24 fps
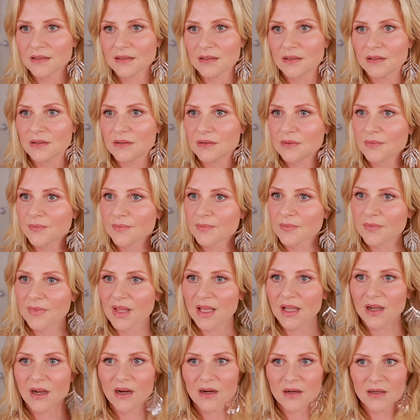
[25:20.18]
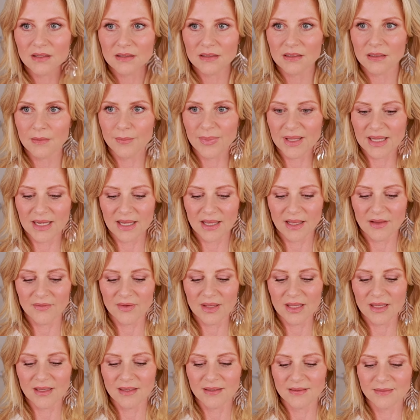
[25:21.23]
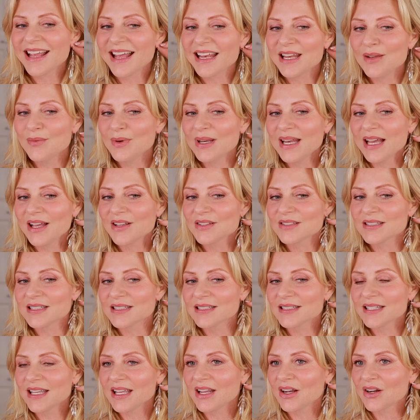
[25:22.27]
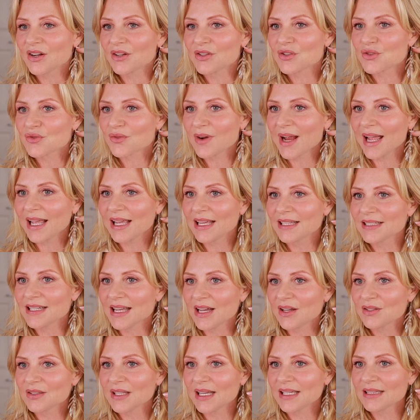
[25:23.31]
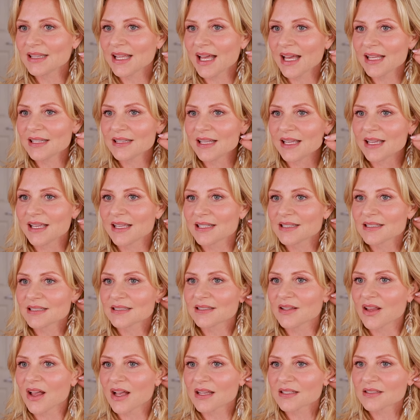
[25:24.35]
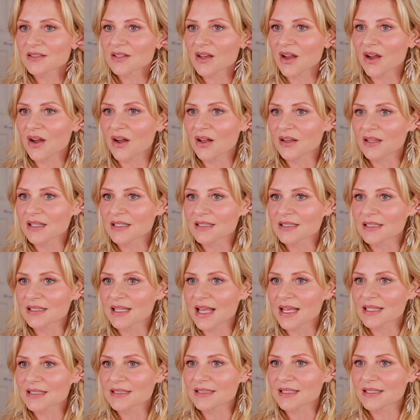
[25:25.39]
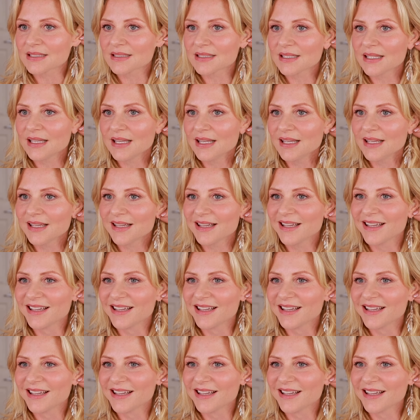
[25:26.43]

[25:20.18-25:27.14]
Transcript: Oh, they are a little bit heavy. Anyone else's ear dragging down like that, like it's lost all its elasticity?